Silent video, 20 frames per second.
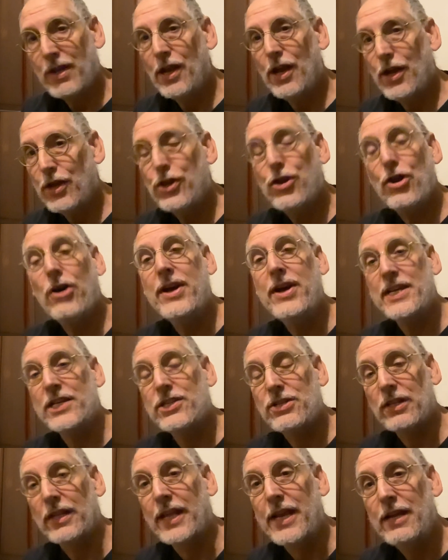
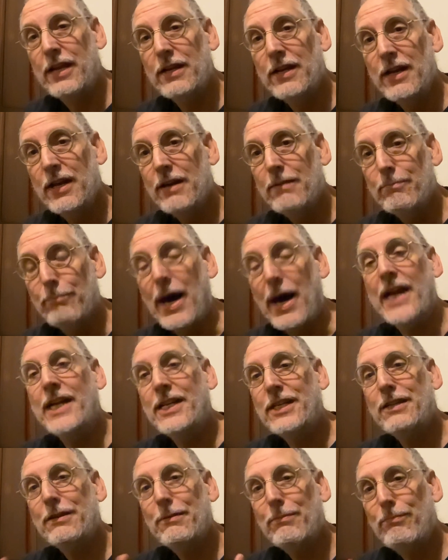curiously
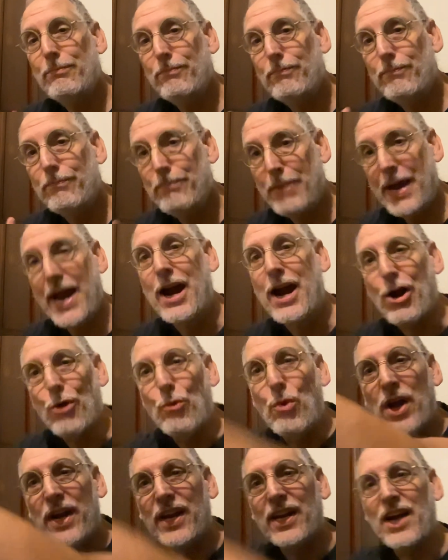might pair
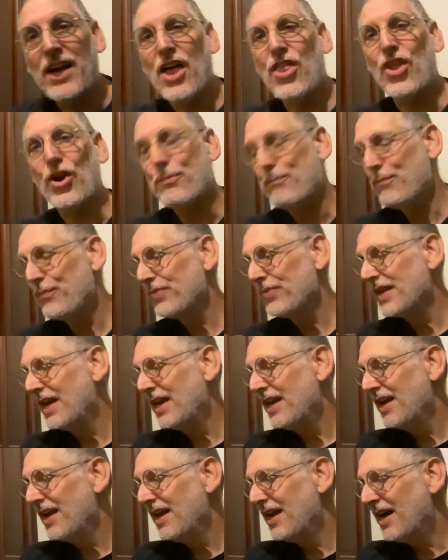one another.
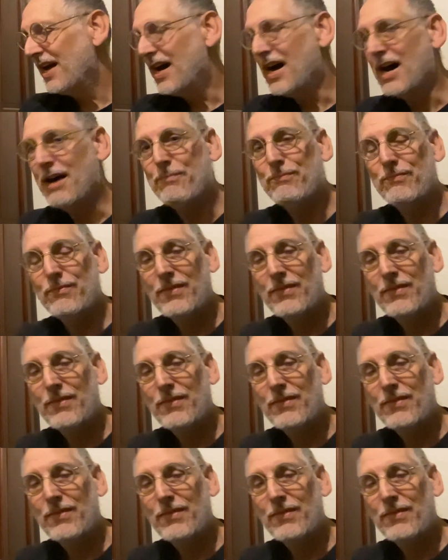I